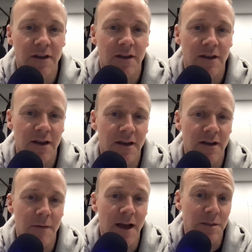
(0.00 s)

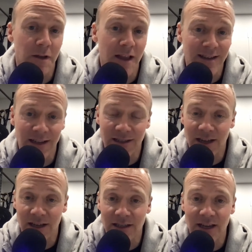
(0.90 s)
maximal lactate
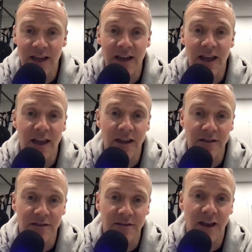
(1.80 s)
steady state
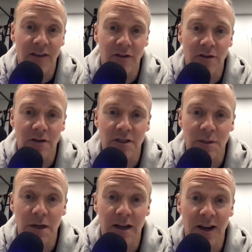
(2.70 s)
and the critical
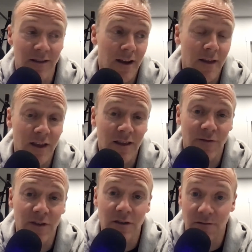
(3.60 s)
speed. And I think the
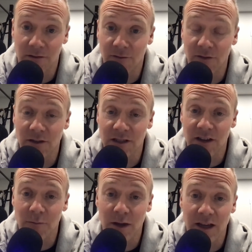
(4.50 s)
field
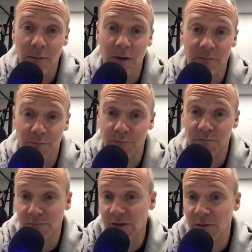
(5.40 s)
stuff might have come out
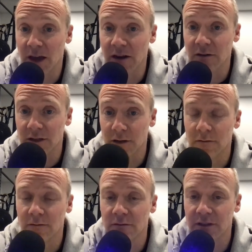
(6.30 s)
even better. So
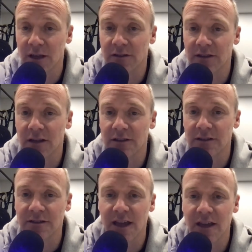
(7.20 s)
talk
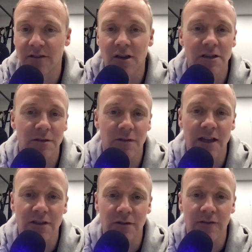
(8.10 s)
us through
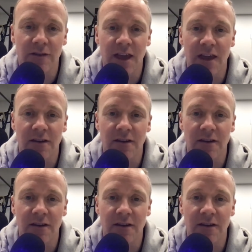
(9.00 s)
that story if you can.